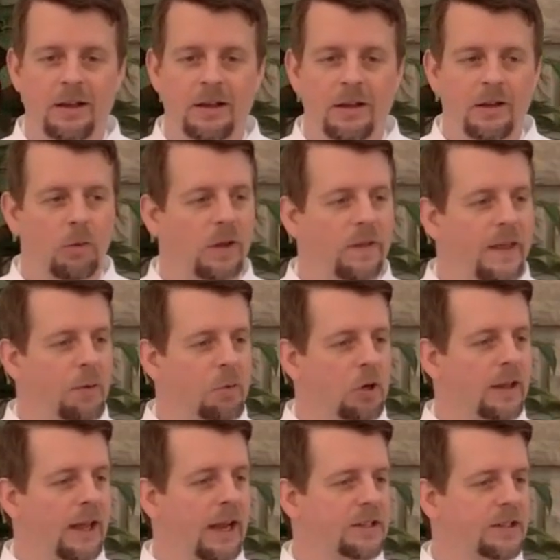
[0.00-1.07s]
when they
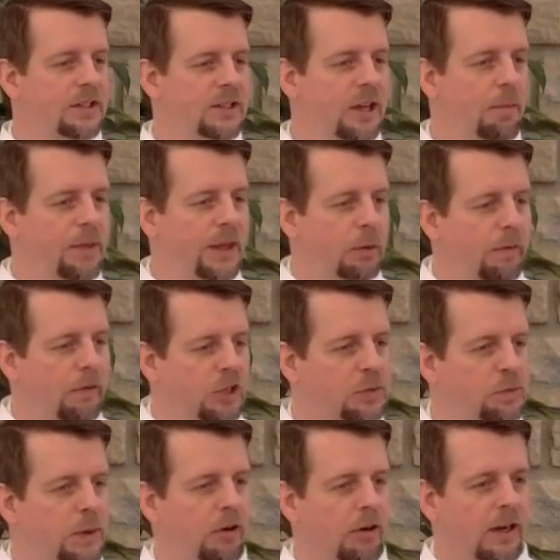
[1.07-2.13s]
relate to something we've
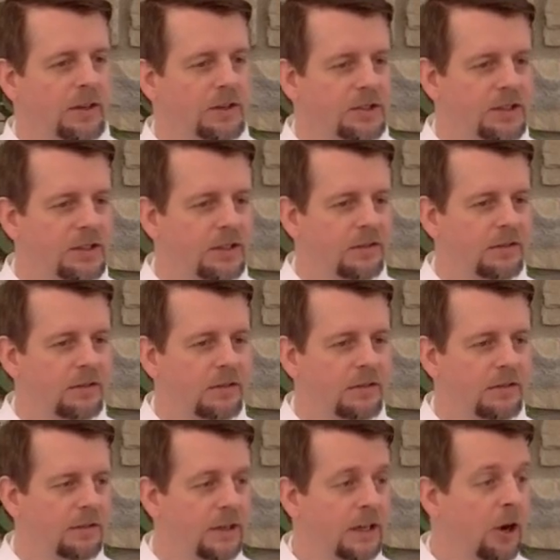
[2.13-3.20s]
experienced
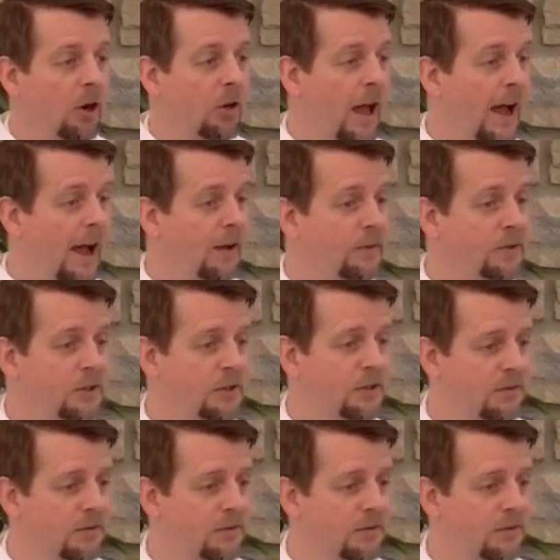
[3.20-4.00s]
in our lives?